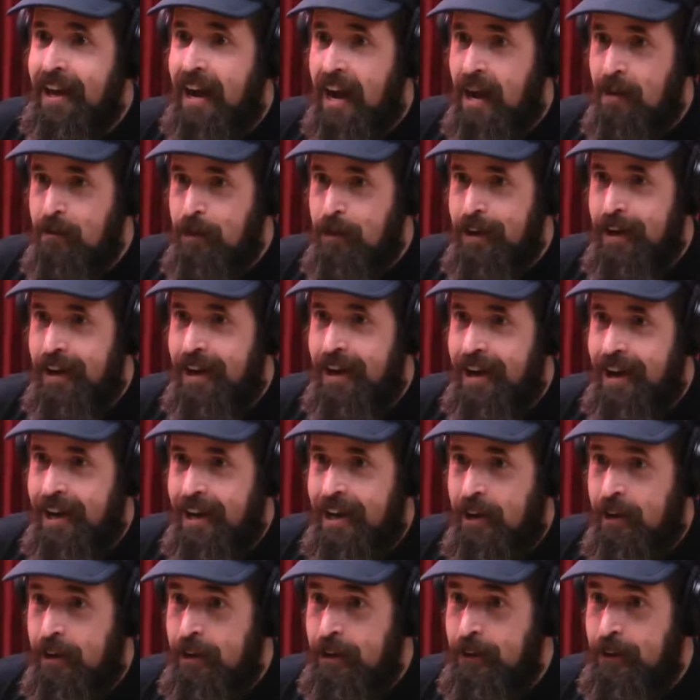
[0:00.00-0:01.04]
I'm gonna
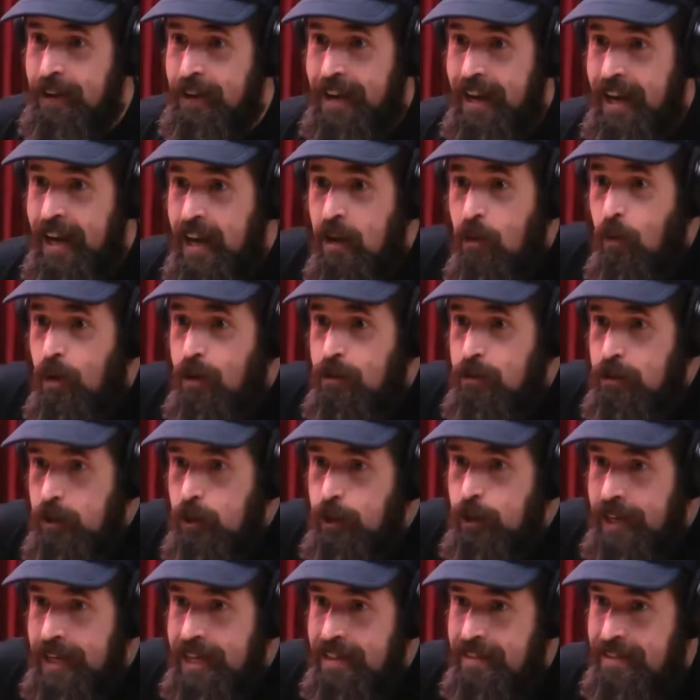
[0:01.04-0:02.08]
hire you, and it won't
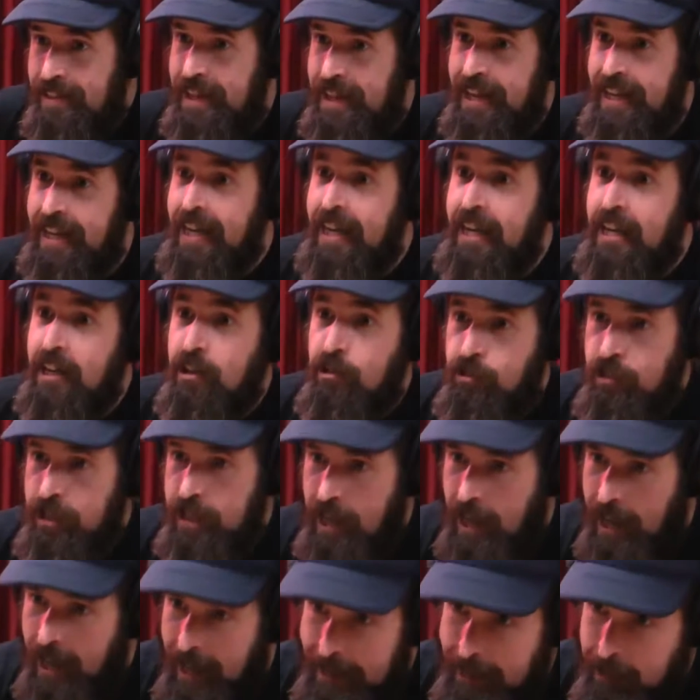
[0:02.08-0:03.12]
do anything. She
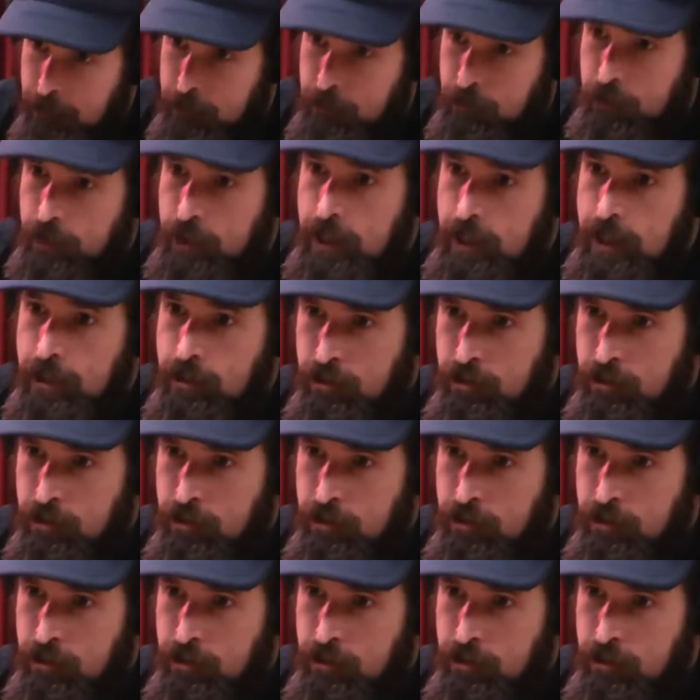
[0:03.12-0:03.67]
hires her.